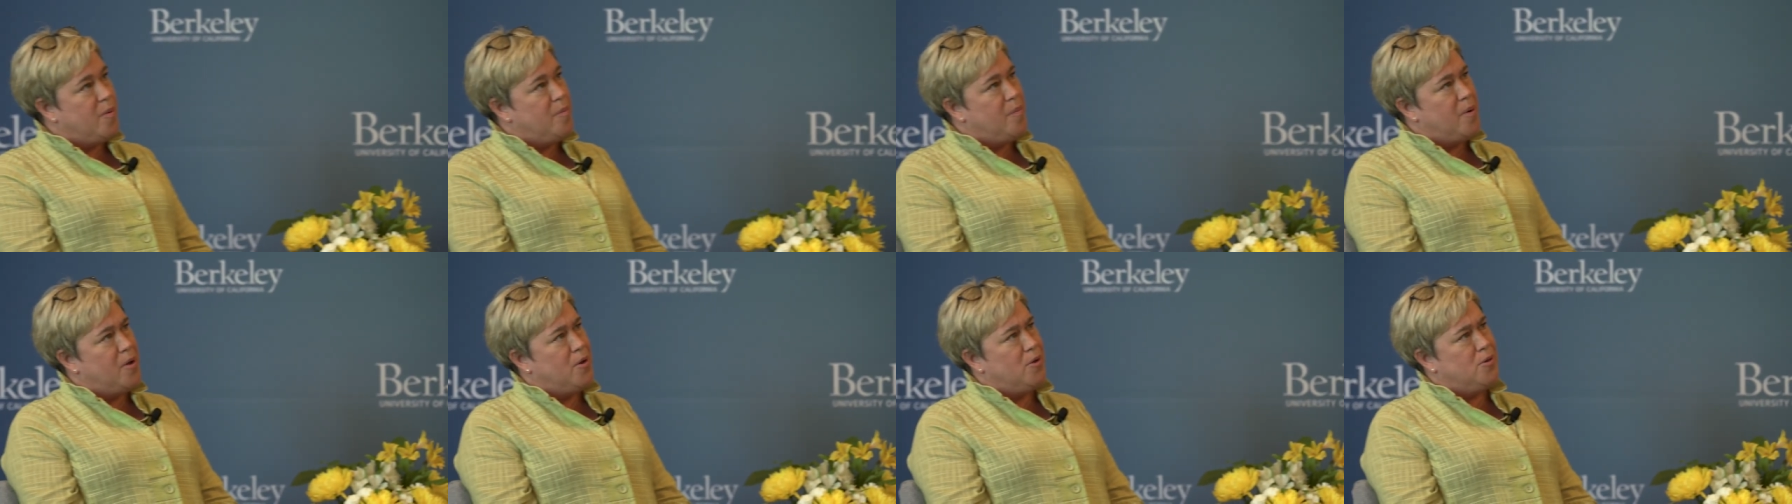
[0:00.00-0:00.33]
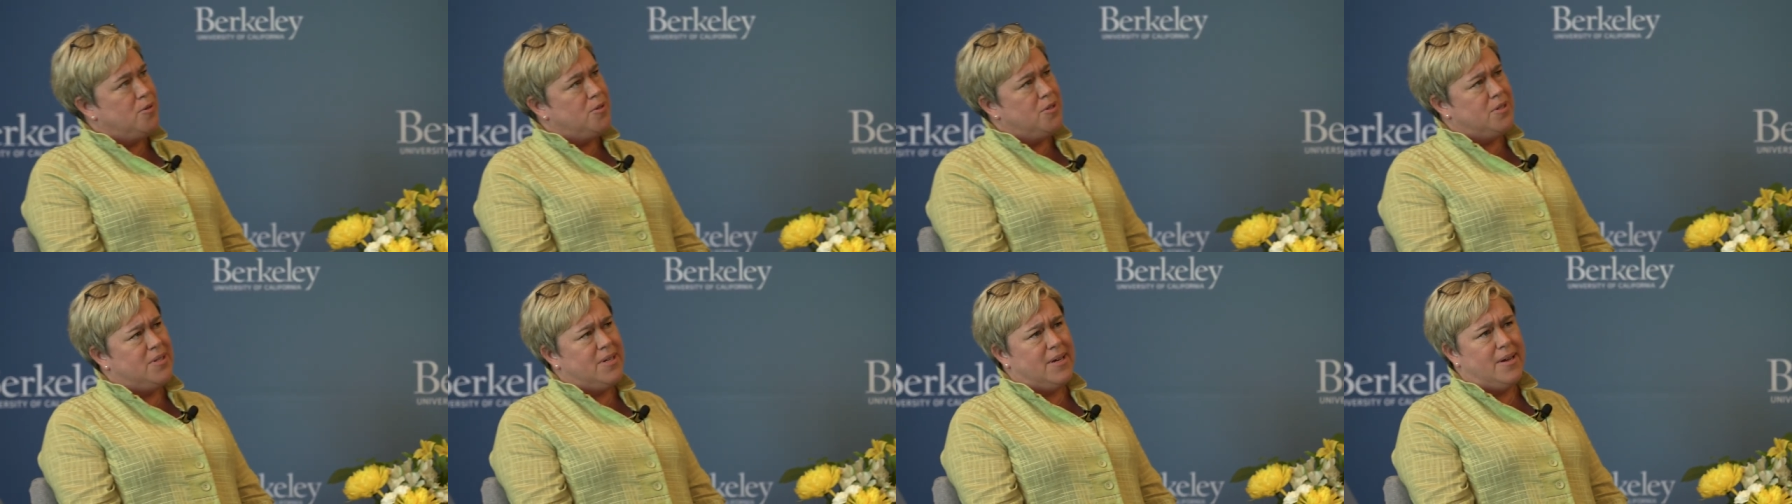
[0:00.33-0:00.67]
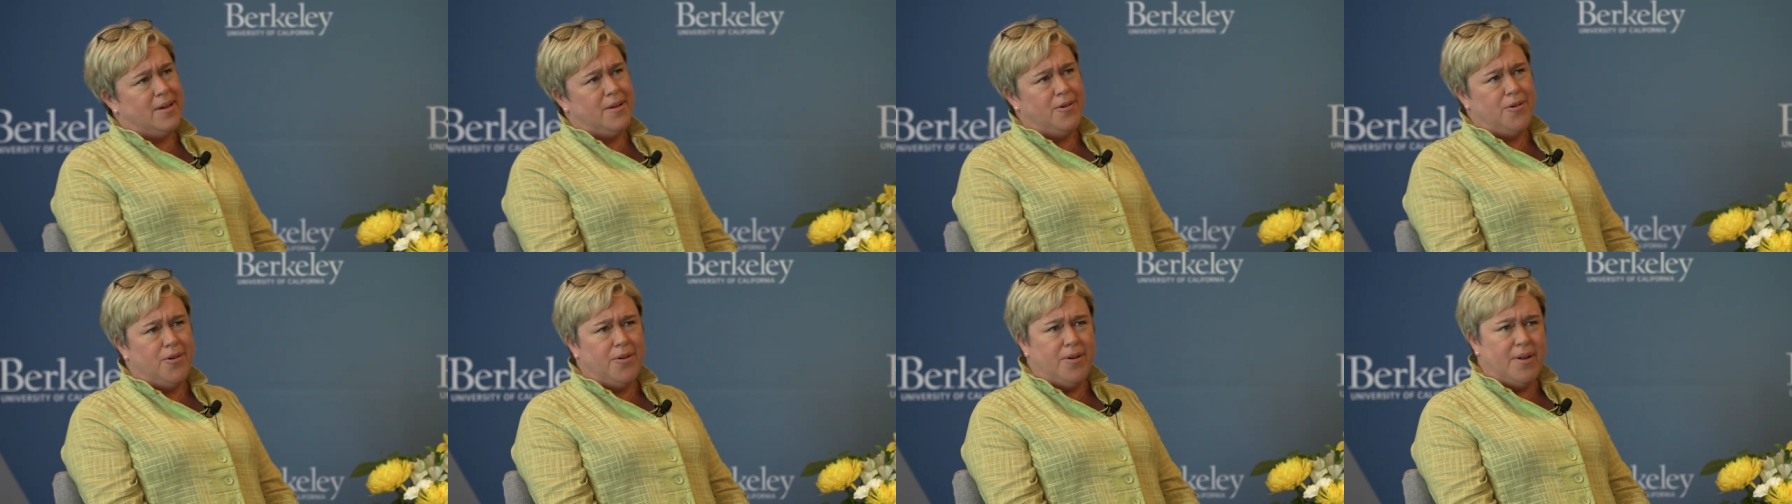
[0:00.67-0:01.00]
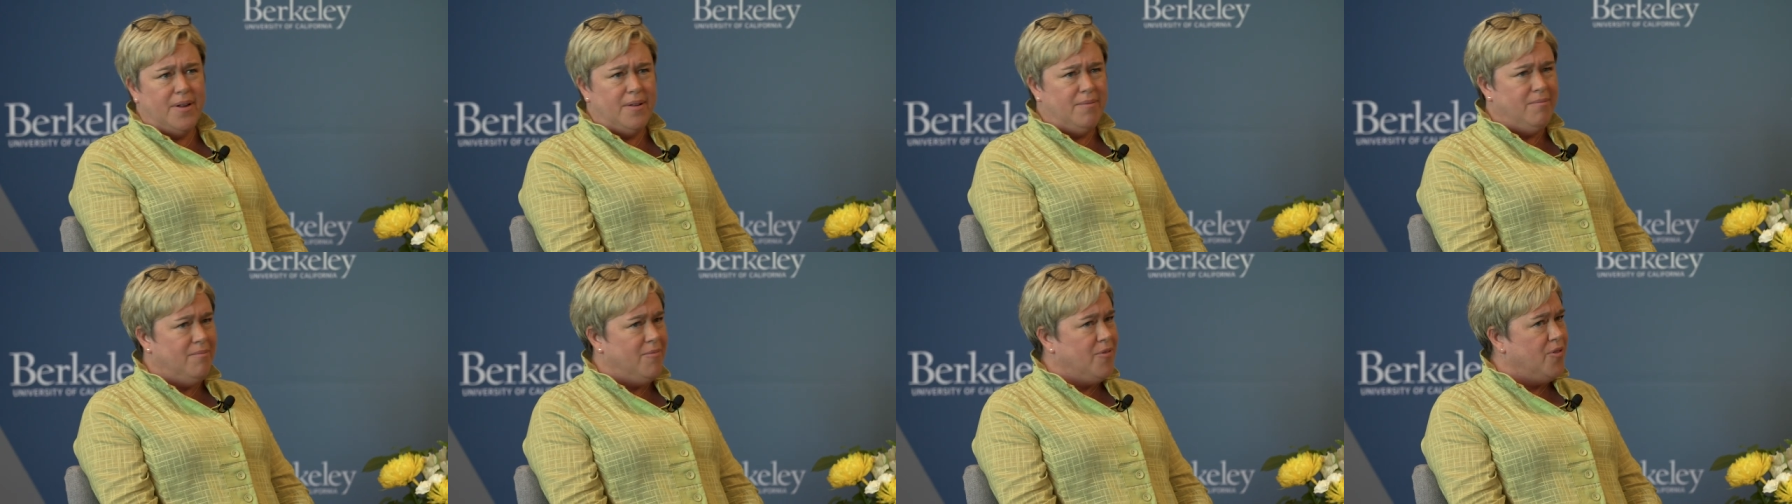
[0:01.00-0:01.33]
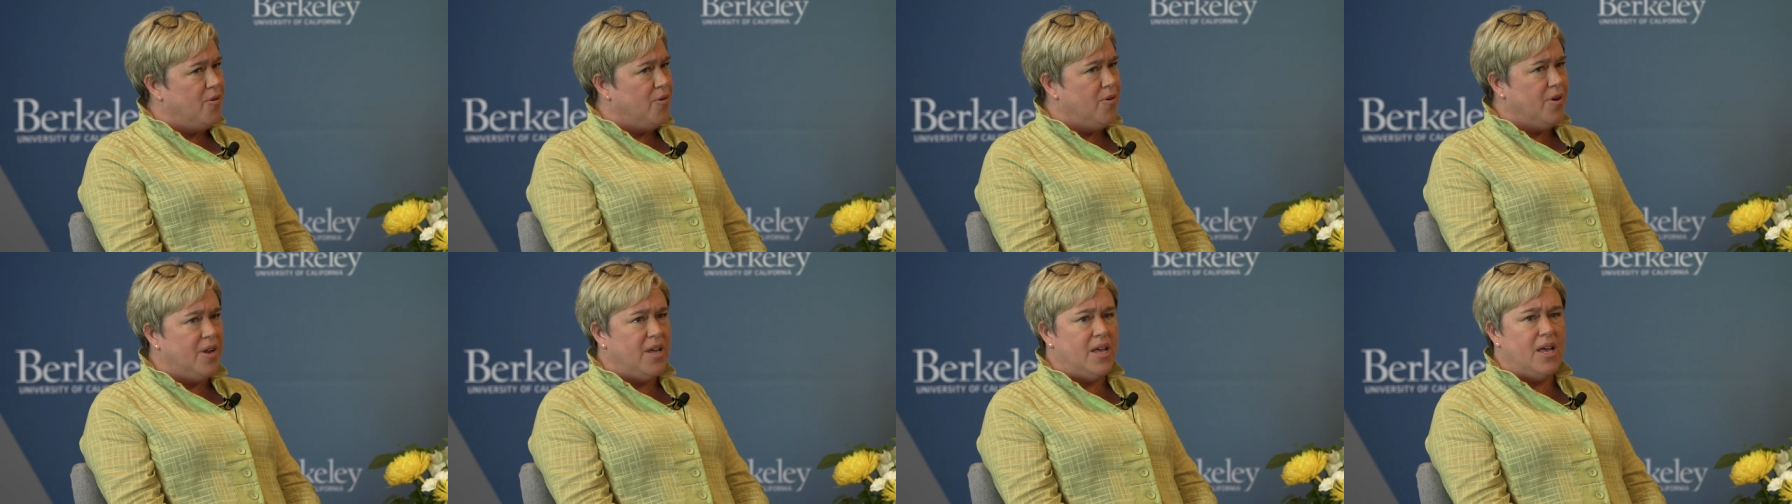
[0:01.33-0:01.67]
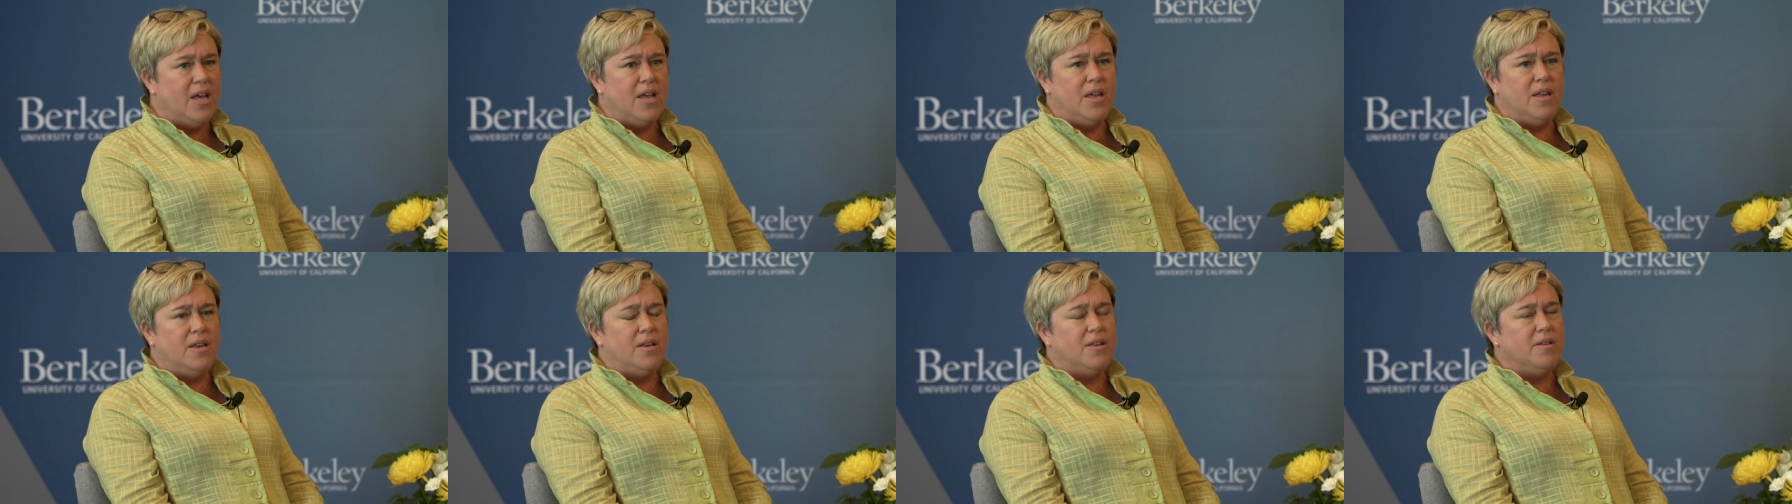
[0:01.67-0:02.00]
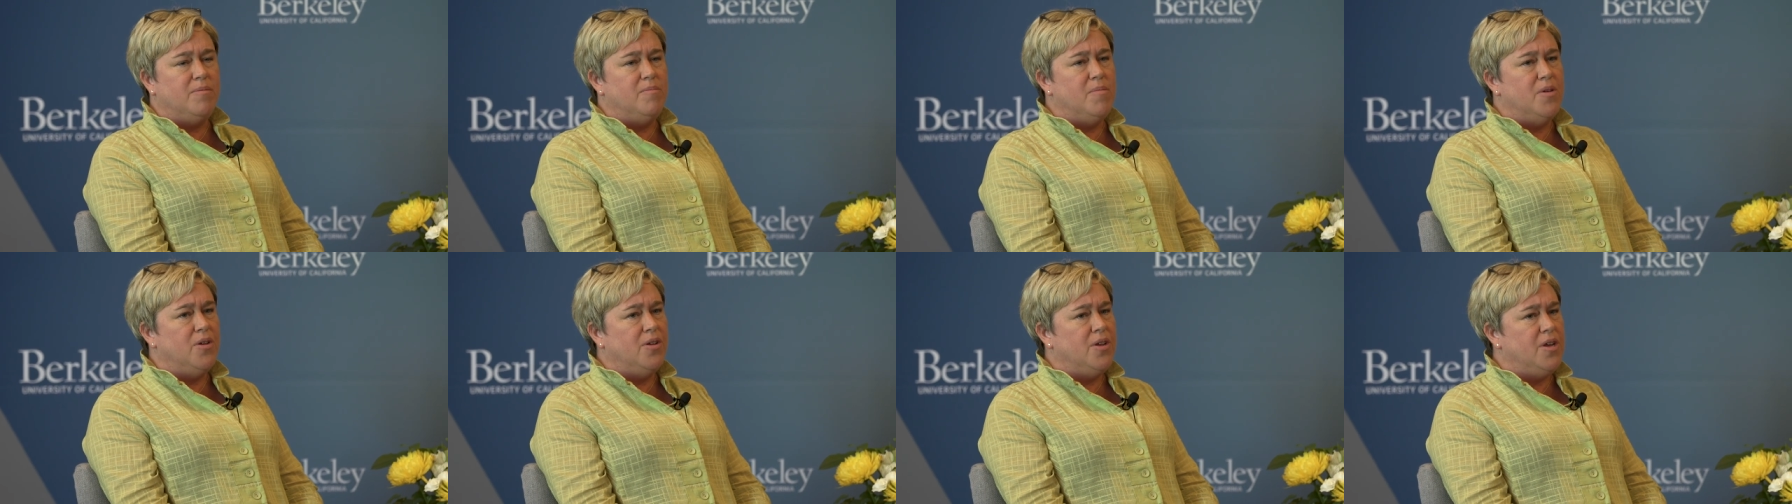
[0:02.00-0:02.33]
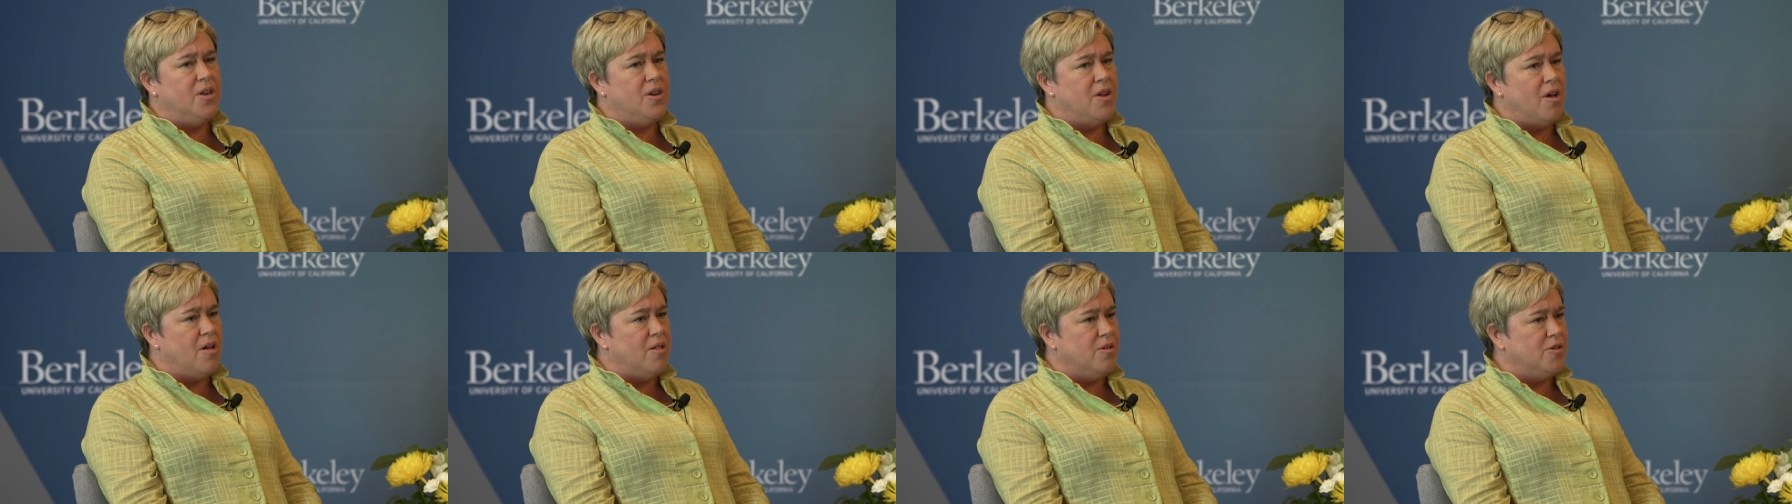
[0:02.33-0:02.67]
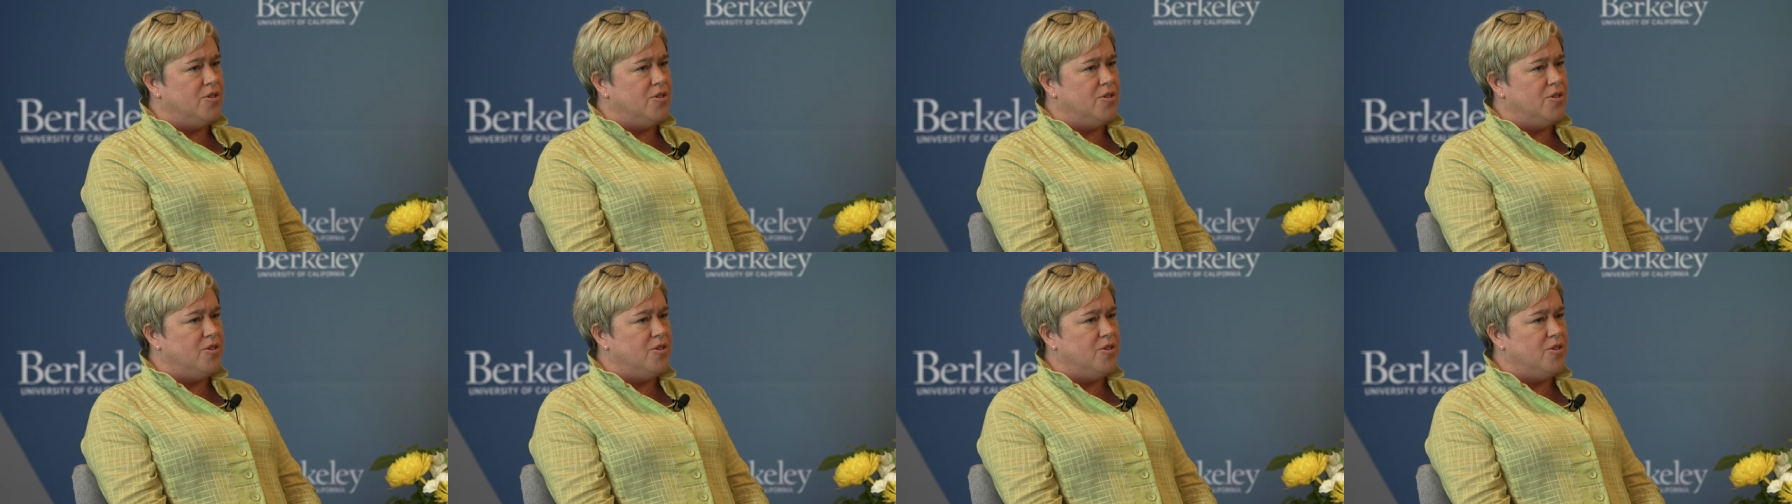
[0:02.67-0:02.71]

proposed $138 million